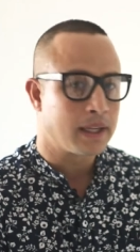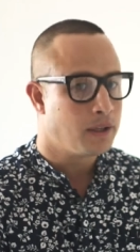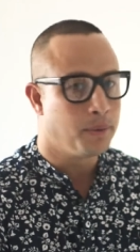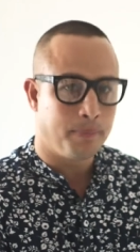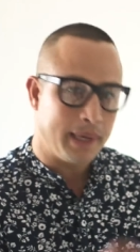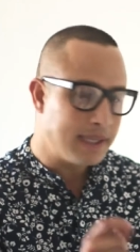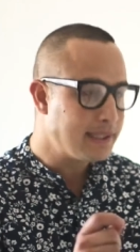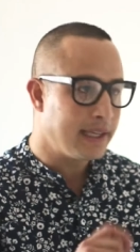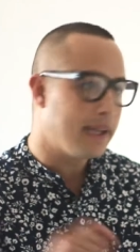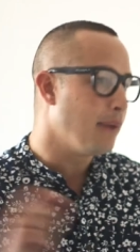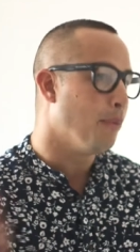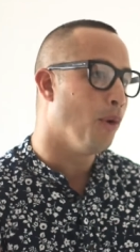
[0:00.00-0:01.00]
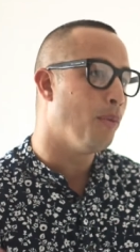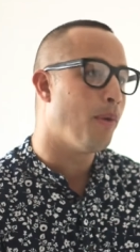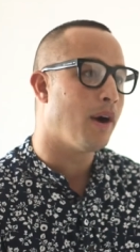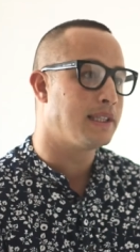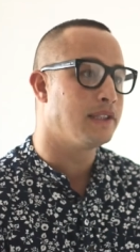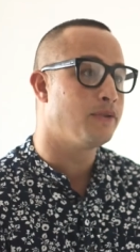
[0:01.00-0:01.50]
du Preez is more
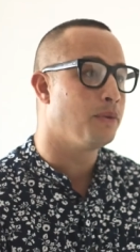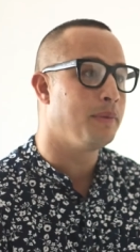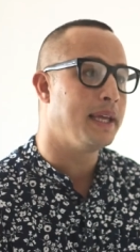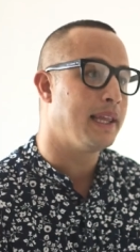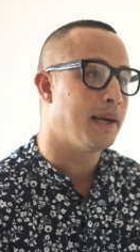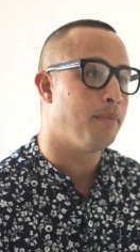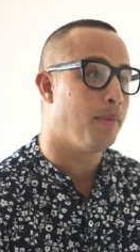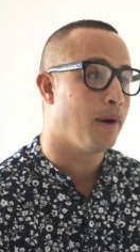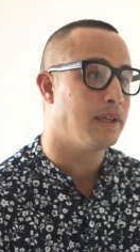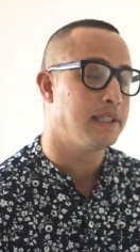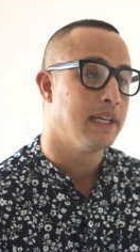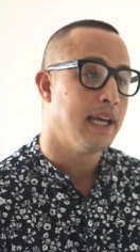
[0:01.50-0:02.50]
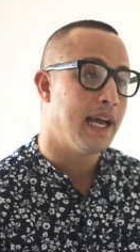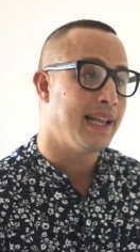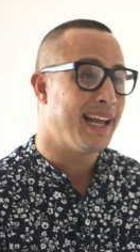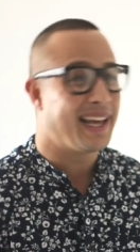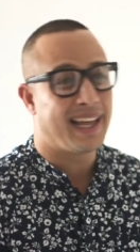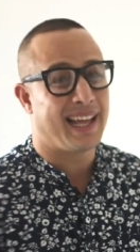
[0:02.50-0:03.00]
boxes for me than Bosch.
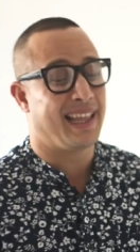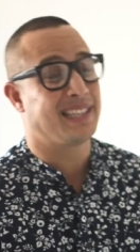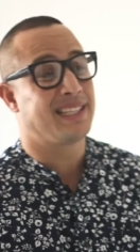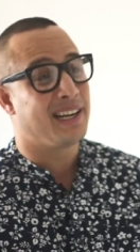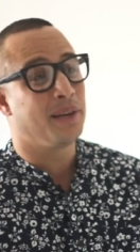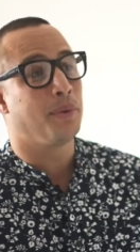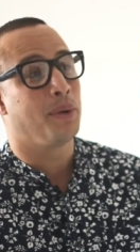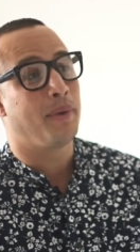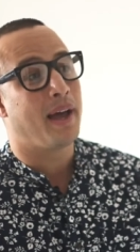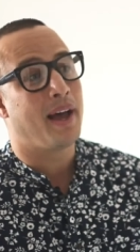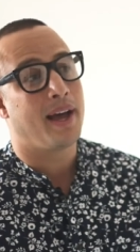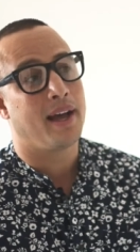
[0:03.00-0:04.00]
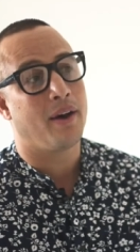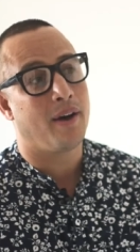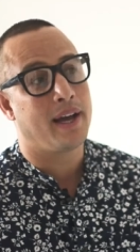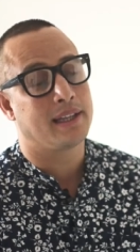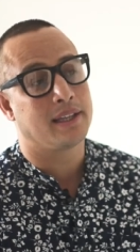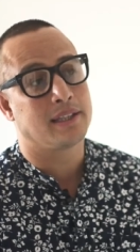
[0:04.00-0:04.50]
And I, that's really where we are
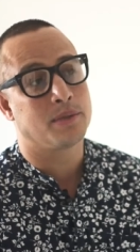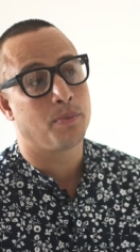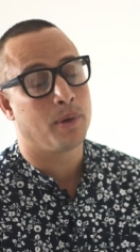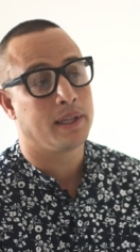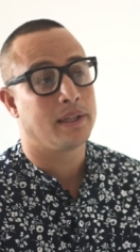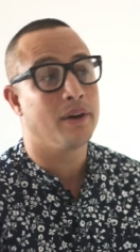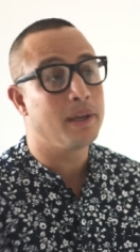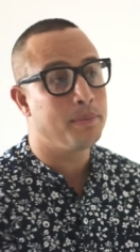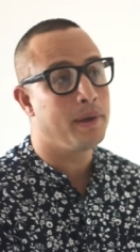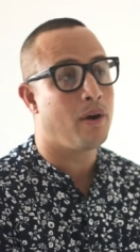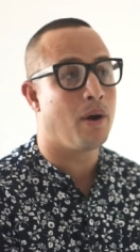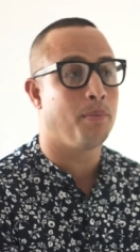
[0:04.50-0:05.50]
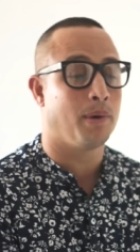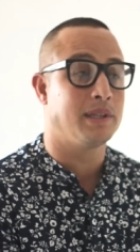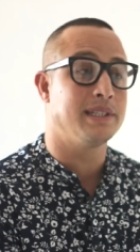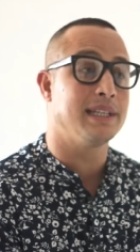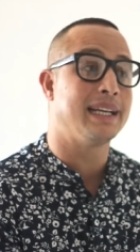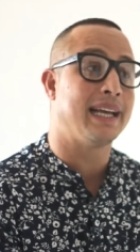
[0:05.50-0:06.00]
at at this point. Don't get me wrong,
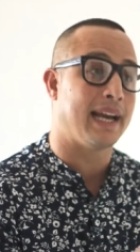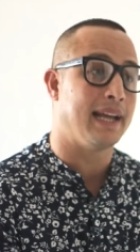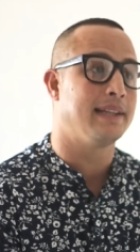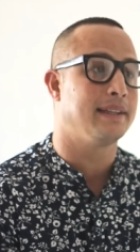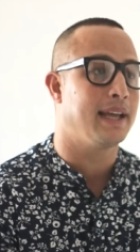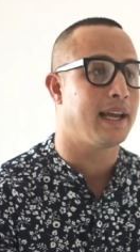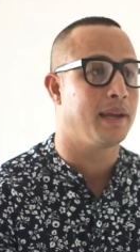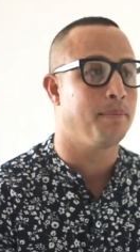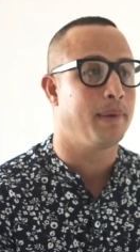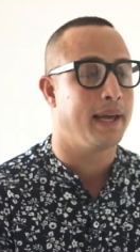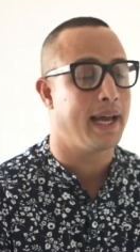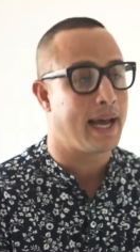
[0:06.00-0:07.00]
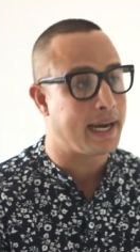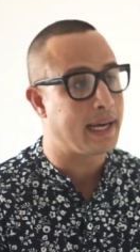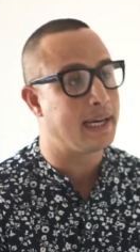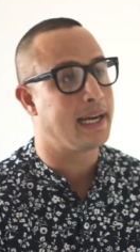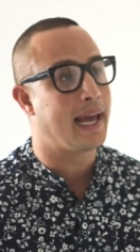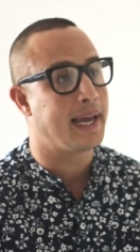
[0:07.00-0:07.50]
Bosch is a great attacking player. I
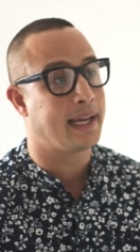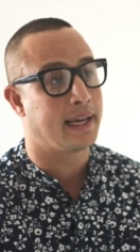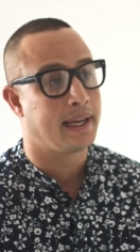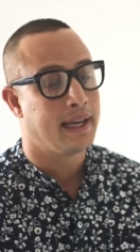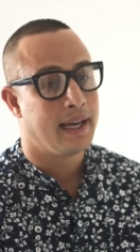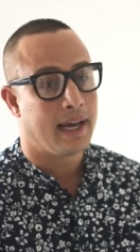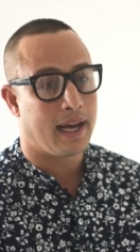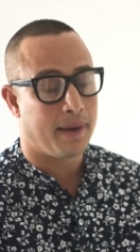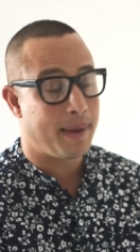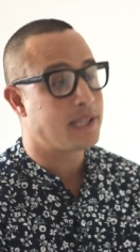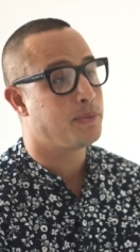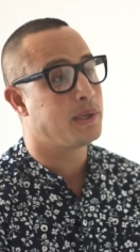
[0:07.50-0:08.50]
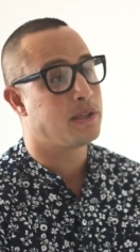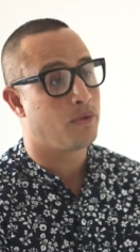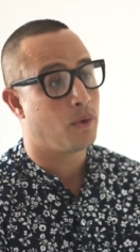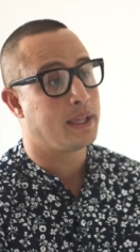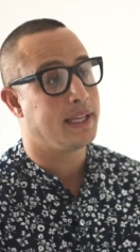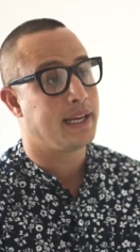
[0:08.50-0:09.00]
really like um, aspects of
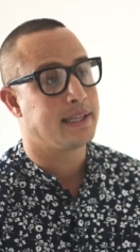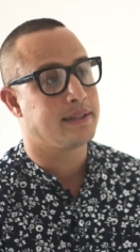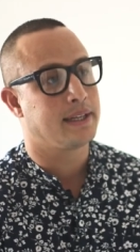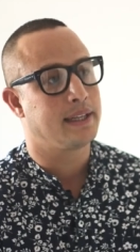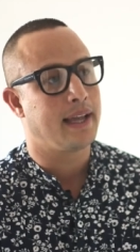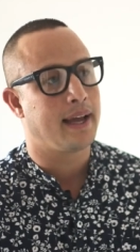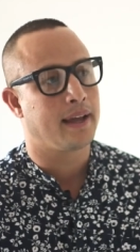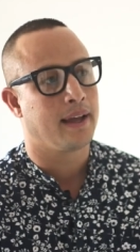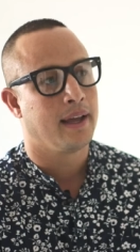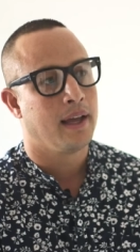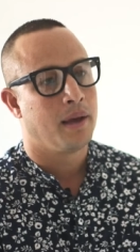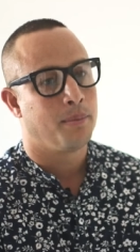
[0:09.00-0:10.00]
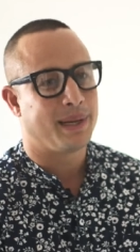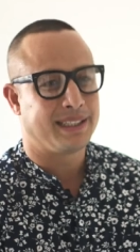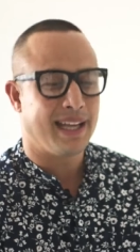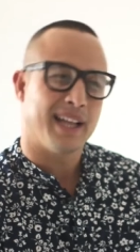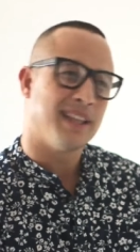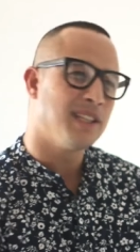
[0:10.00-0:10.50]
what he does in attack. Yeah.
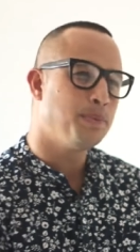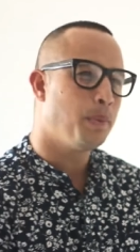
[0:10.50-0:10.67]
But at this